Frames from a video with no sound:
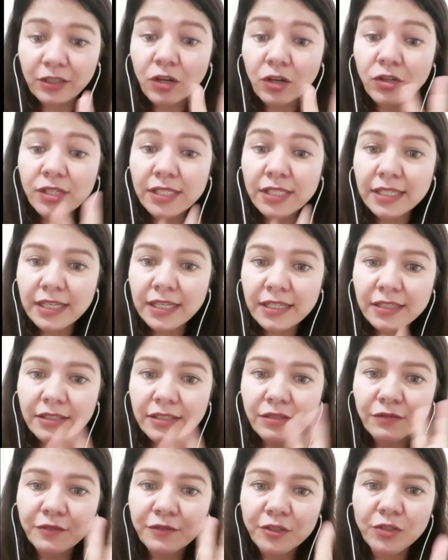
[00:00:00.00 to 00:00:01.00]
It
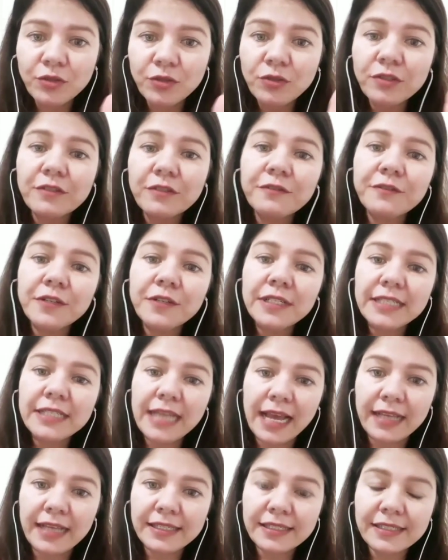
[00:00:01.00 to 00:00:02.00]
consists of two
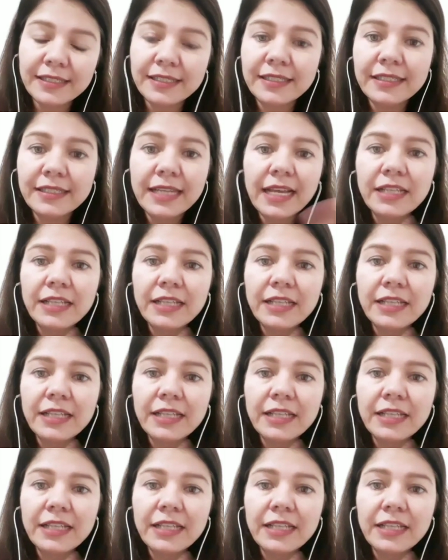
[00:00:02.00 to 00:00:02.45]
different tasks.